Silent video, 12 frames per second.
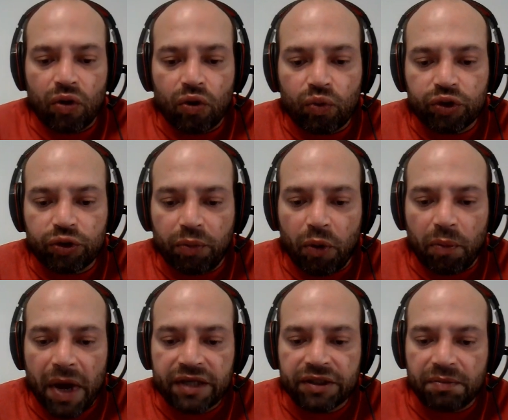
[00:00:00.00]
which
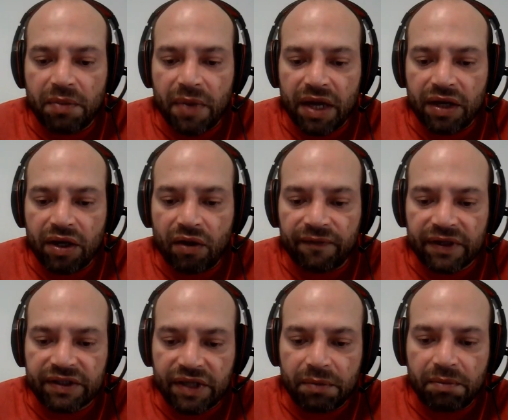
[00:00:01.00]
provides many of the
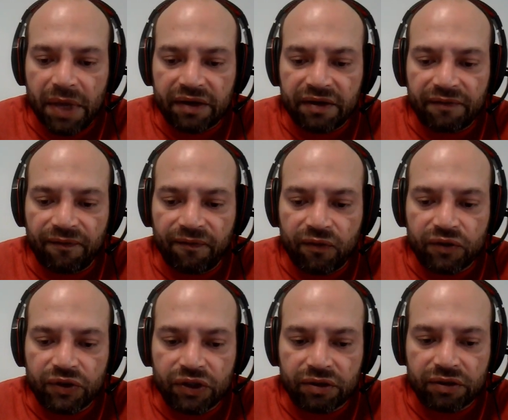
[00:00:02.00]
same basic
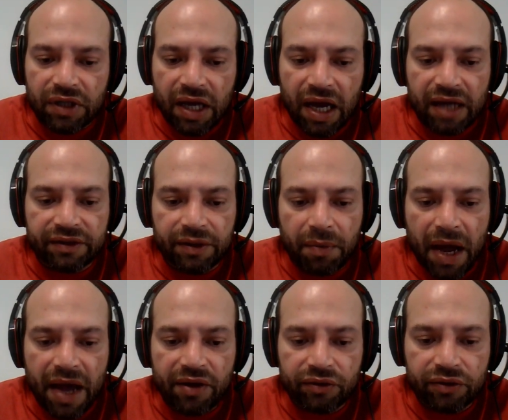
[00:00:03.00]
functions as the
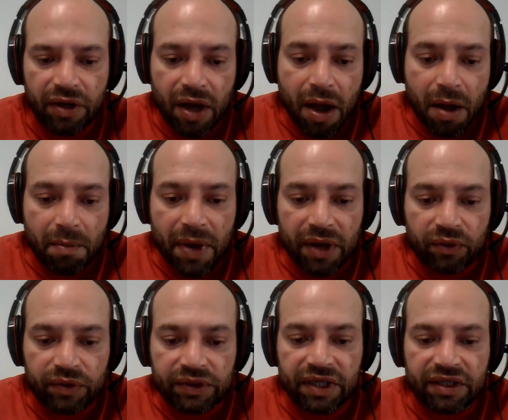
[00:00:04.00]
BIOS but
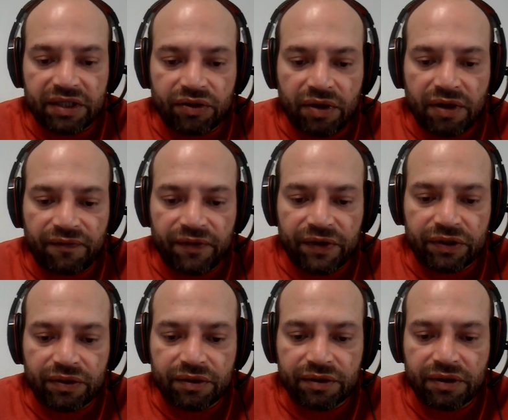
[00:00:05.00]
with additional
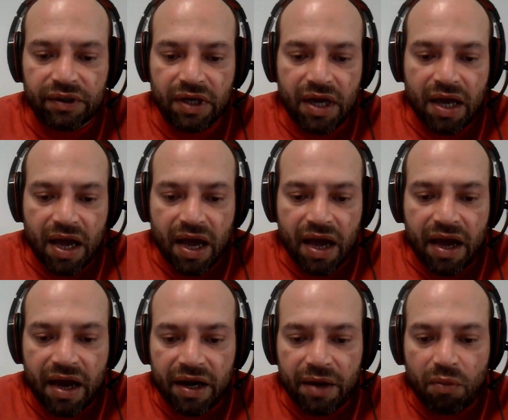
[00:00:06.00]
features
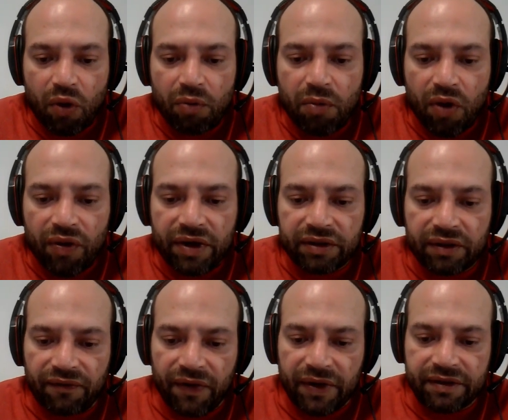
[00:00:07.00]
and a more modern
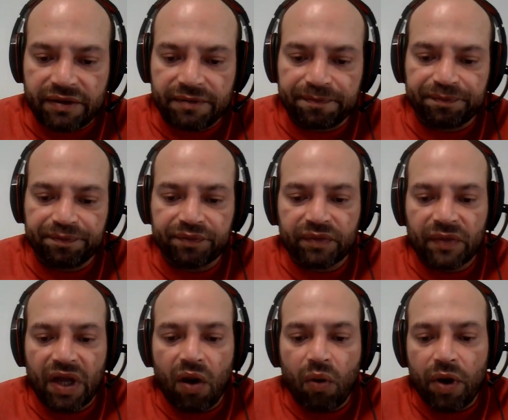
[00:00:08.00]
interface.
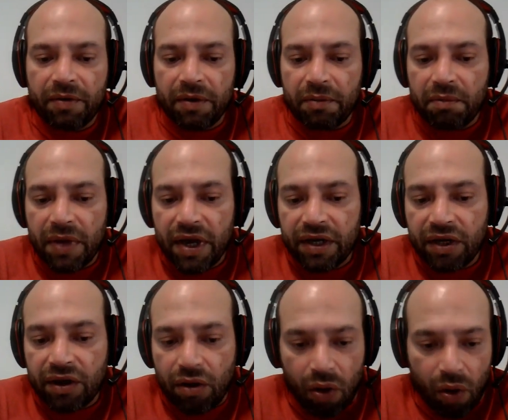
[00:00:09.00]
However, many
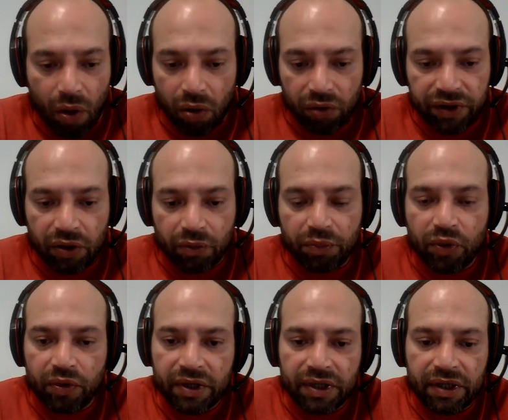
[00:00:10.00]
older computers